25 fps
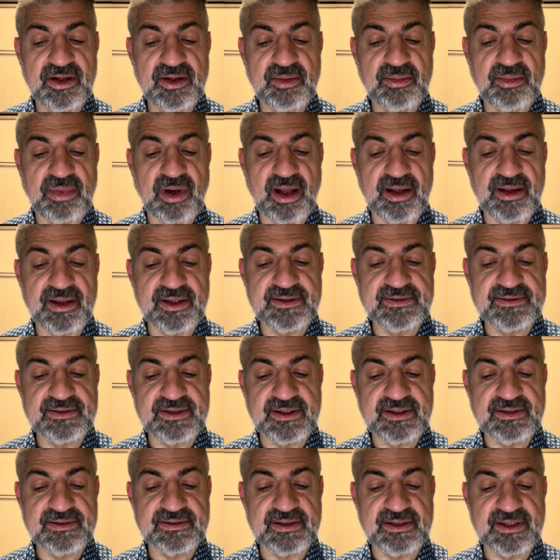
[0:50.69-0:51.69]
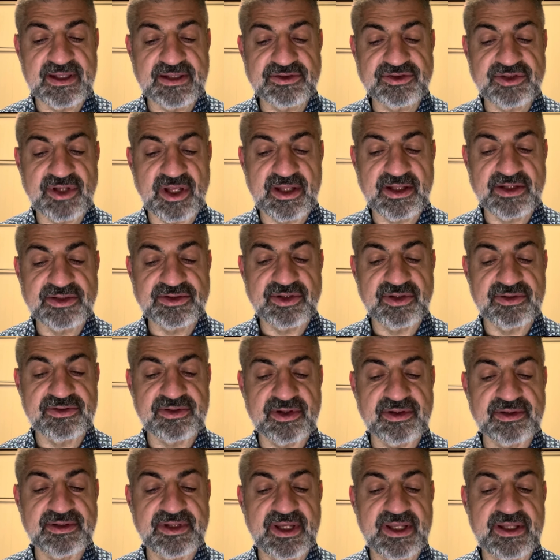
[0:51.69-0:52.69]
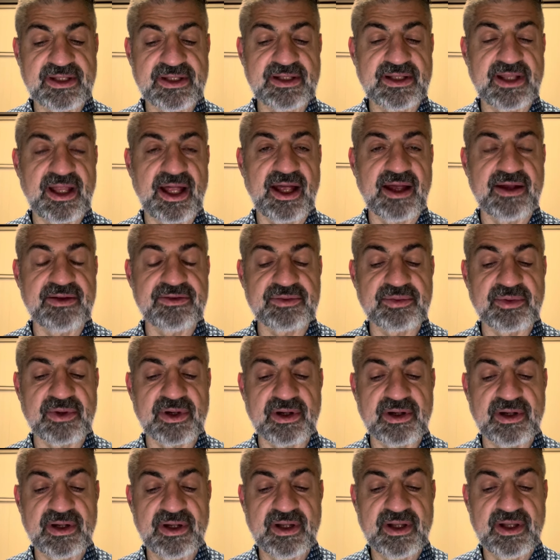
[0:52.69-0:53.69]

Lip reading: policies, and it challenges our daily lives where